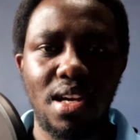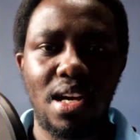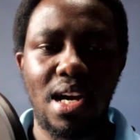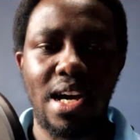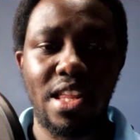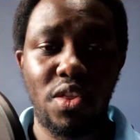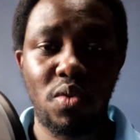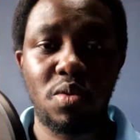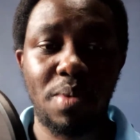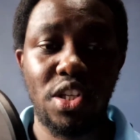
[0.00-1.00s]
uh,
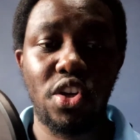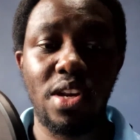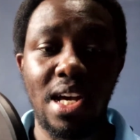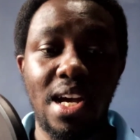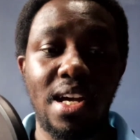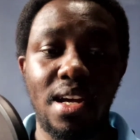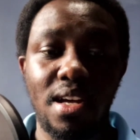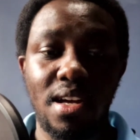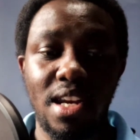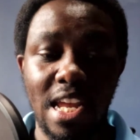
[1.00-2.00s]
those particular
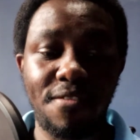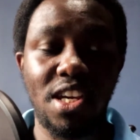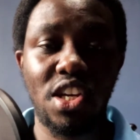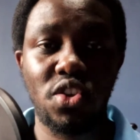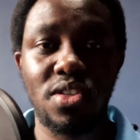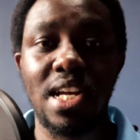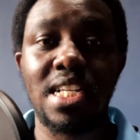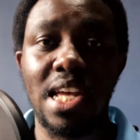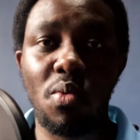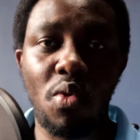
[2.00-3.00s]
navigations
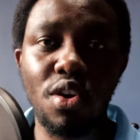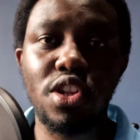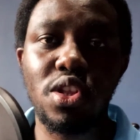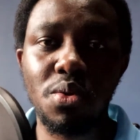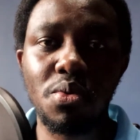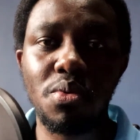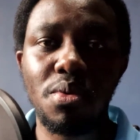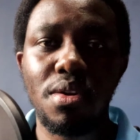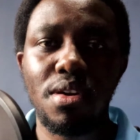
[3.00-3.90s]
as i walk through